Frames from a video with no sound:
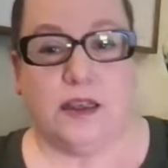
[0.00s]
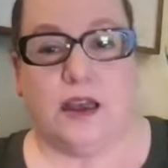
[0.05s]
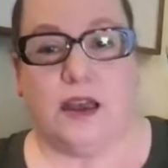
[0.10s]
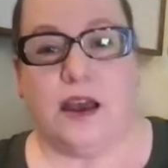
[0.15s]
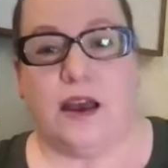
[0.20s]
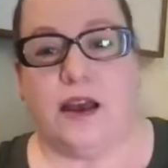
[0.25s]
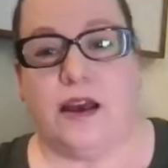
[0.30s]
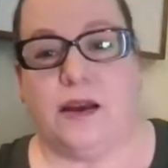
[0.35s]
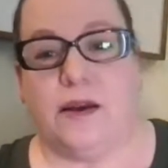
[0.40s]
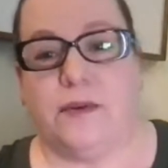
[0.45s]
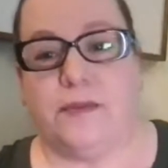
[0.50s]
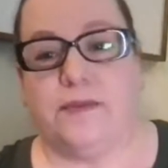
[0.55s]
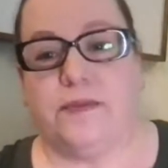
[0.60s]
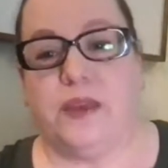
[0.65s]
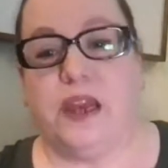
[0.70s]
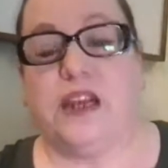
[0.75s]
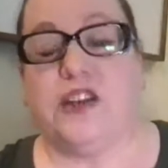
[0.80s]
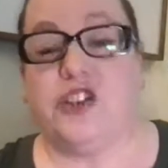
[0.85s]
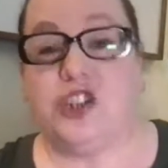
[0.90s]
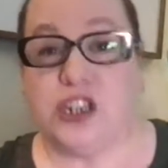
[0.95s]

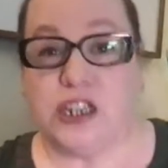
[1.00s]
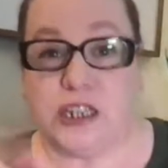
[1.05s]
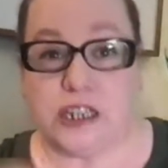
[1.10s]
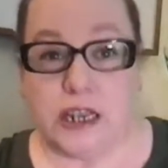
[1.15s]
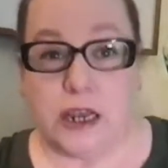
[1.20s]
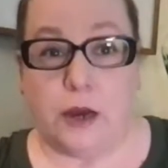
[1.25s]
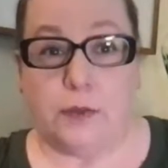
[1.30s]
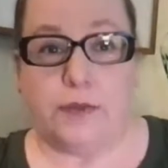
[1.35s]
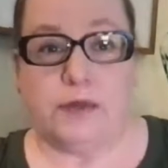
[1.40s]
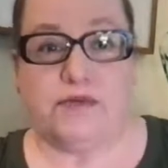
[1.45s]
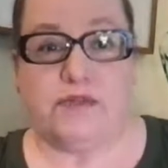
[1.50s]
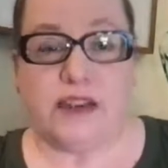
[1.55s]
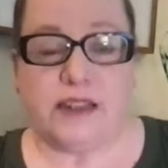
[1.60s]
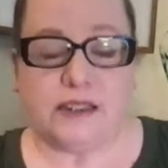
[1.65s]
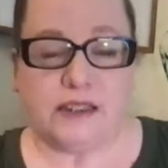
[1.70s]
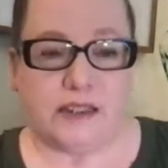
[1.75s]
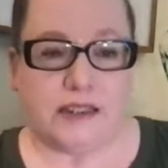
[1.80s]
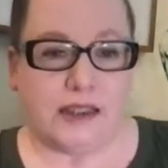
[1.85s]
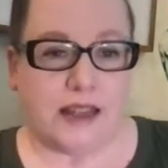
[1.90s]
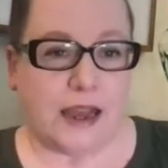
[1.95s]
And she can help
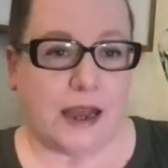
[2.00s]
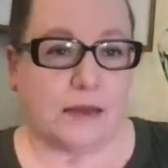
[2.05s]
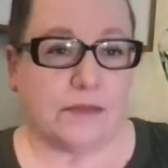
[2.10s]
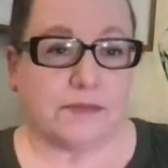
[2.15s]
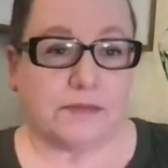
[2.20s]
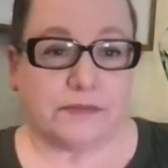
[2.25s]
invest in that.